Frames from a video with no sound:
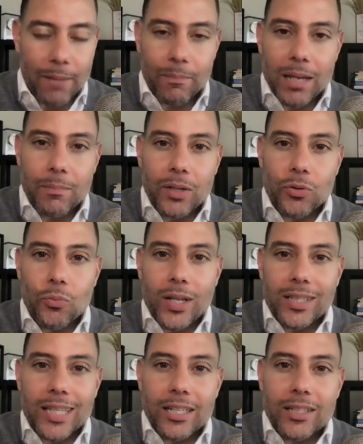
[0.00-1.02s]
that may be the way
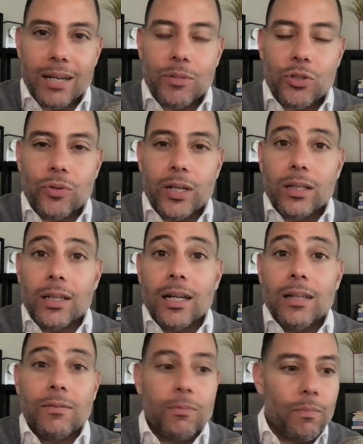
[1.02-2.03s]
that they demonstrate
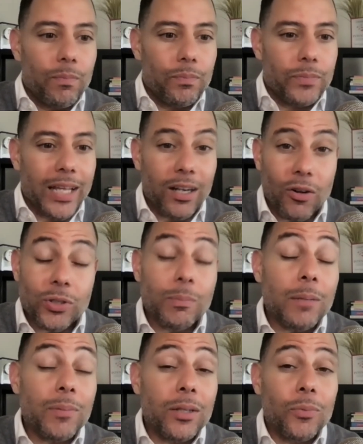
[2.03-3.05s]
love. That also
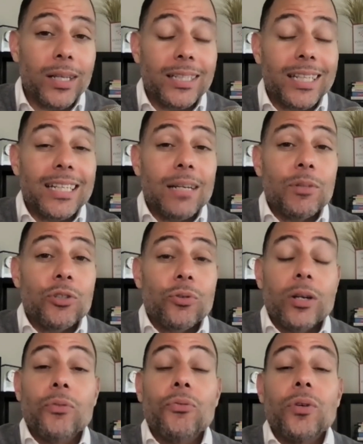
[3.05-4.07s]
may be the way that they
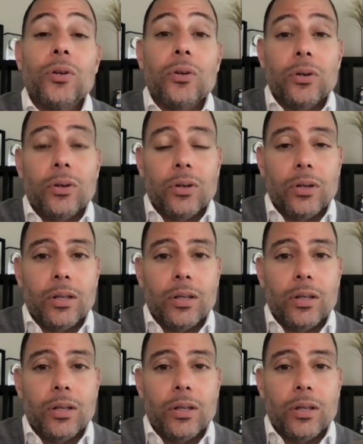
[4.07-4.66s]
demonstrate fear.